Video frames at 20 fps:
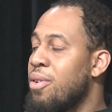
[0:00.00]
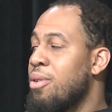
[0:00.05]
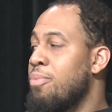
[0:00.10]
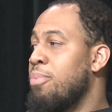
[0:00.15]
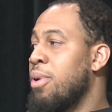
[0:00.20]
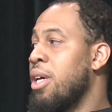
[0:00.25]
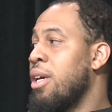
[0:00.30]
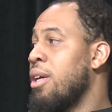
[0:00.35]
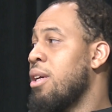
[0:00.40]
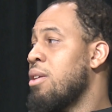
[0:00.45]

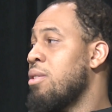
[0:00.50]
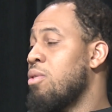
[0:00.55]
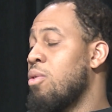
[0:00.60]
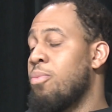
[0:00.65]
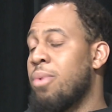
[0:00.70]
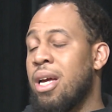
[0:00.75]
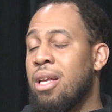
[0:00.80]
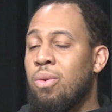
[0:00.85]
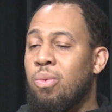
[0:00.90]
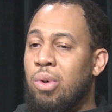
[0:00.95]
big, no
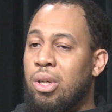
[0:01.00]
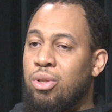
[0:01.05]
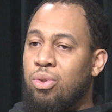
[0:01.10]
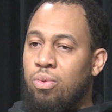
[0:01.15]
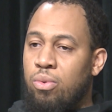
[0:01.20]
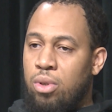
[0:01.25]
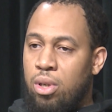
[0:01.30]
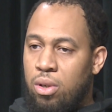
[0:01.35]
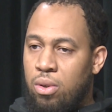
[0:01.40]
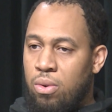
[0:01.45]
matter what you
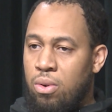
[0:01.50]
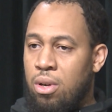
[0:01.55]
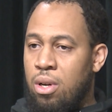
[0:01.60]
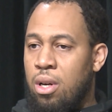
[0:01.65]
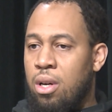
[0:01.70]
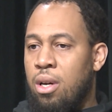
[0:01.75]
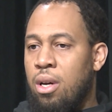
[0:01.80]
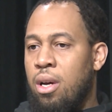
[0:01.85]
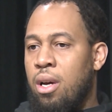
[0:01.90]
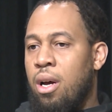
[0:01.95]
do.
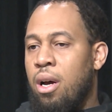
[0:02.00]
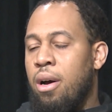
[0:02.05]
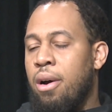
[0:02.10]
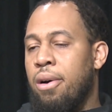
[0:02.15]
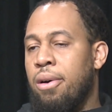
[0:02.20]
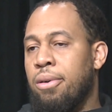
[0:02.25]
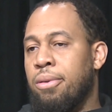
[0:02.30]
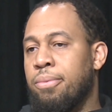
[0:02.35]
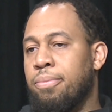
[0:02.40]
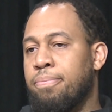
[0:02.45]

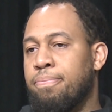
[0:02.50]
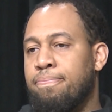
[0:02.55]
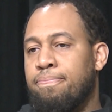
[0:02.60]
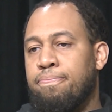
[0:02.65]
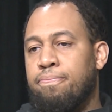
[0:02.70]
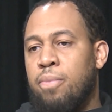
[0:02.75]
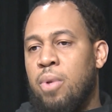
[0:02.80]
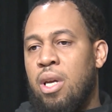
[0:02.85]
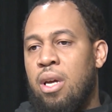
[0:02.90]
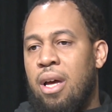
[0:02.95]
I
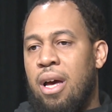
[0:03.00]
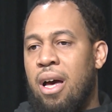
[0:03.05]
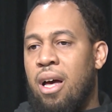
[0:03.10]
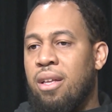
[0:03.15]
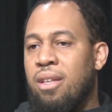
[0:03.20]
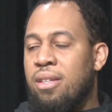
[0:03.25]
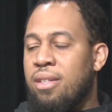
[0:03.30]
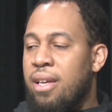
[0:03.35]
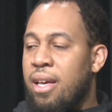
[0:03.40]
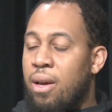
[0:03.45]

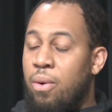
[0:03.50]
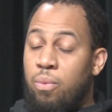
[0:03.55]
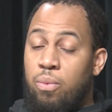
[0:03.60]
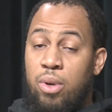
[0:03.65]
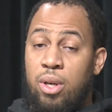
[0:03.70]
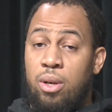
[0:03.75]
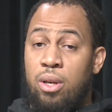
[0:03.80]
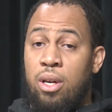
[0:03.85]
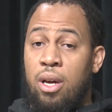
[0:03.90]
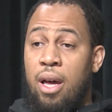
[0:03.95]
understand
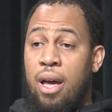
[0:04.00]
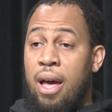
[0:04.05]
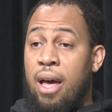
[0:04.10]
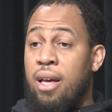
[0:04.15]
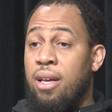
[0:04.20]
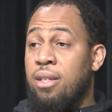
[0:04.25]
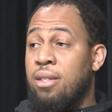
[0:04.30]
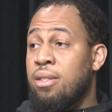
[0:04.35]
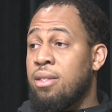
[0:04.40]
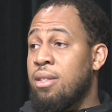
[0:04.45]
we
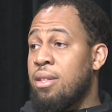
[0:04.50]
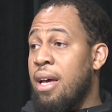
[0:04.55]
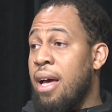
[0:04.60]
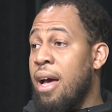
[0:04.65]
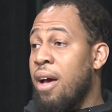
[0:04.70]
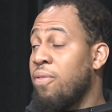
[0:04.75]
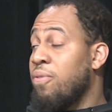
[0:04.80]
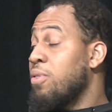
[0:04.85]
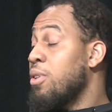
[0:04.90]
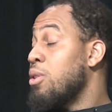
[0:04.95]
as
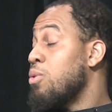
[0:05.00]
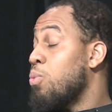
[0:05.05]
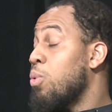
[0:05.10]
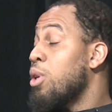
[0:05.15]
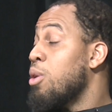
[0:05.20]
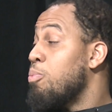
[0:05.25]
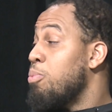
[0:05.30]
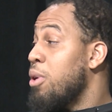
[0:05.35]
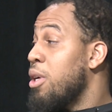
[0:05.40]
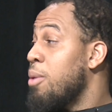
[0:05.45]
athletes
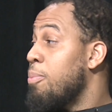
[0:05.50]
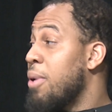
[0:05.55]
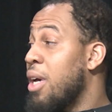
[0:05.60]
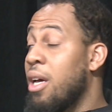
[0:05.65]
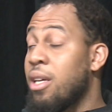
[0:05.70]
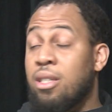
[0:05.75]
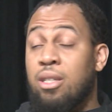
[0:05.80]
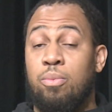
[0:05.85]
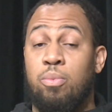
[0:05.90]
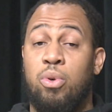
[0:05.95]
want to play
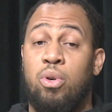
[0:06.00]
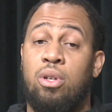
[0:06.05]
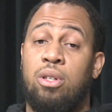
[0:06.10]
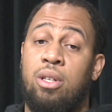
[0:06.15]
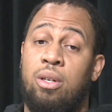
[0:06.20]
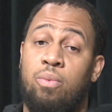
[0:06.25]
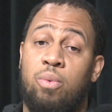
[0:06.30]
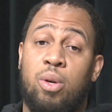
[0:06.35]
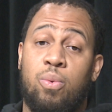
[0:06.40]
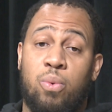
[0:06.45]
basketball
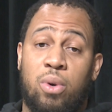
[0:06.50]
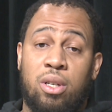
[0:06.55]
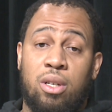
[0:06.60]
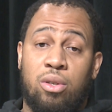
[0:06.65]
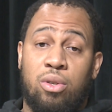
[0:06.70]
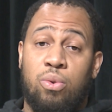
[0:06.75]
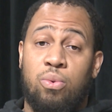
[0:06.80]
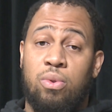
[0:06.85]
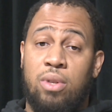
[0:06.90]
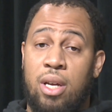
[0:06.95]
and we want to
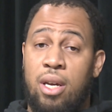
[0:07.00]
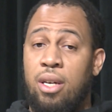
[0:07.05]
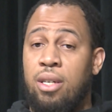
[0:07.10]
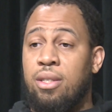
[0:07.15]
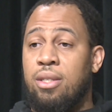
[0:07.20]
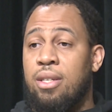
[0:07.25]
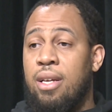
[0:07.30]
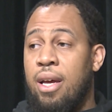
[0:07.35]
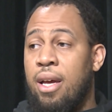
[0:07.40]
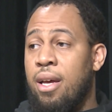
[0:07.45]
do
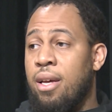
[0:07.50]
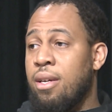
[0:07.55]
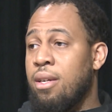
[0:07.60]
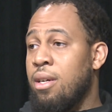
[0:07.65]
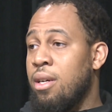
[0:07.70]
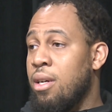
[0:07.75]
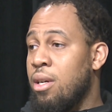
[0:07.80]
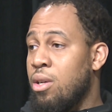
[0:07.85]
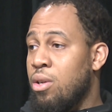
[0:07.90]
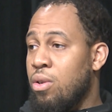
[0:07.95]
things that,
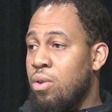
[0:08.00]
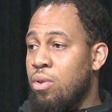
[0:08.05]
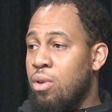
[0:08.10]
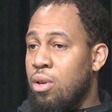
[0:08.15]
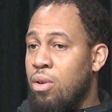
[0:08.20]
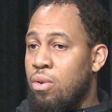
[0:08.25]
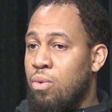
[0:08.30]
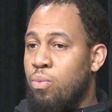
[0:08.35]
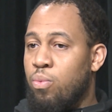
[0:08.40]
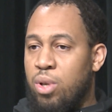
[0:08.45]

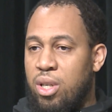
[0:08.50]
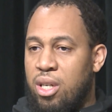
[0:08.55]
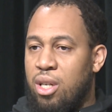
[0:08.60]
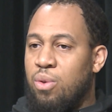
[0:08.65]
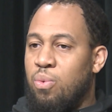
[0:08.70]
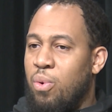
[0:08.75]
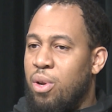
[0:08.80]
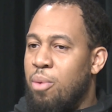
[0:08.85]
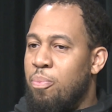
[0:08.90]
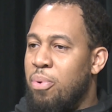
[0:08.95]
we
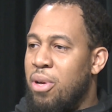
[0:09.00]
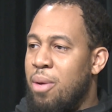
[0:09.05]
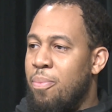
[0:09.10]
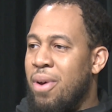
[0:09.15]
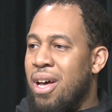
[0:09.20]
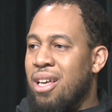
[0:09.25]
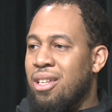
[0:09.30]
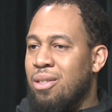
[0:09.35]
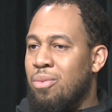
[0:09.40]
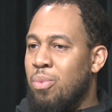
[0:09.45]
just want to play
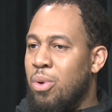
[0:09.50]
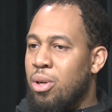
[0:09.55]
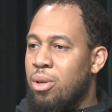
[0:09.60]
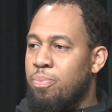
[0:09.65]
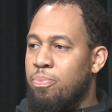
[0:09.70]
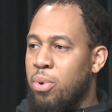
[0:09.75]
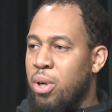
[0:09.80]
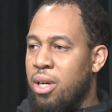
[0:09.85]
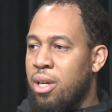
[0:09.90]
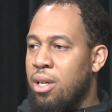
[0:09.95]
basketball.
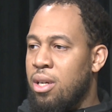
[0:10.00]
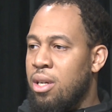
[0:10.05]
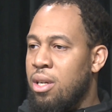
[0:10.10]
But